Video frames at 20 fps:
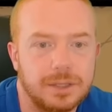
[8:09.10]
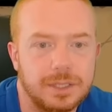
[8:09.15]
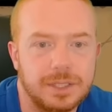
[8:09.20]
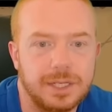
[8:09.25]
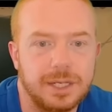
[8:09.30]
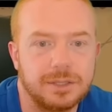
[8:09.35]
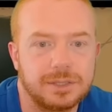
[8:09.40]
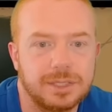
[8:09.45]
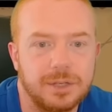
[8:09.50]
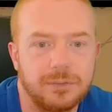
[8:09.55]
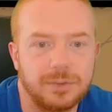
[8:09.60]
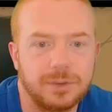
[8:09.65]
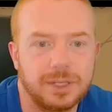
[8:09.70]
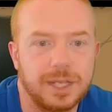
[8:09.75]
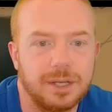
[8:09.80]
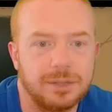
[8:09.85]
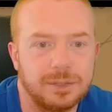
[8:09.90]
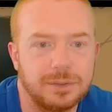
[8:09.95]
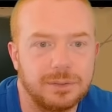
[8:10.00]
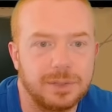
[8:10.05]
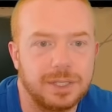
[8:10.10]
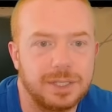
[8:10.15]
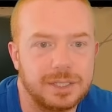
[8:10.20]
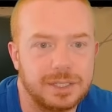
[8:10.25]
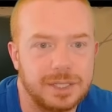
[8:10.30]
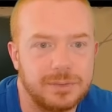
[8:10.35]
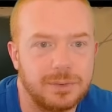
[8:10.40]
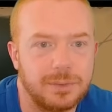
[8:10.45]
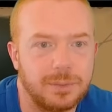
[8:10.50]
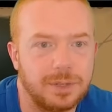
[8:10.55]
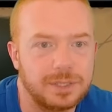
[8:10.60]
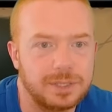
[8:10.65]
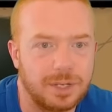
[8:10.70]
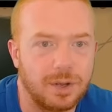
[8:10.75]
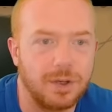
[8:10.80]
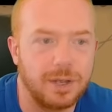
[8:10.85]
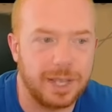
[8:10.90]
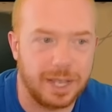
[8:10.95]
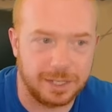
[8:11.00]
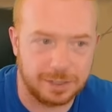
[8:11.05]
The DLC for the Elden Ring is even worse.
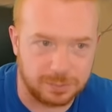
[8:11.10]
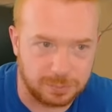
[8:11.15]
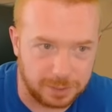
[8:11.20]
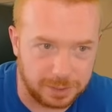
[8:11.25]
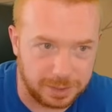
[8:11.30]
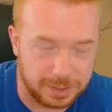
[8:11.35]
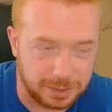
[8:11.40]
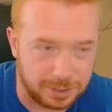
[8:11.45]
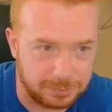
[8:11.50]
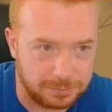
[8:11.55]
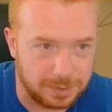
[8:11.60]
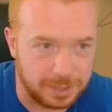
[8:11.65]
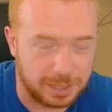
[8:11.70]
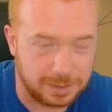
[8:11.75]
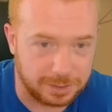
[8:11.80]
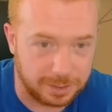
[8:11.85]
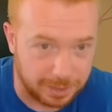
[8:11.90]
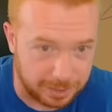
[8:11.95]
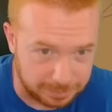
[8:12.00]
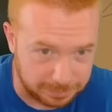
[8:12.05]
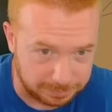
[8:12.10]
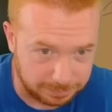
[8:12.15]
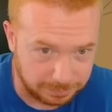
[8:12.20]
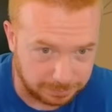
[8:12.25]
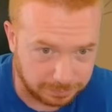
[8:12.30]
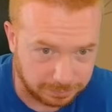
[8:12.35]
Oh, yeah, it's really tough. I saw it.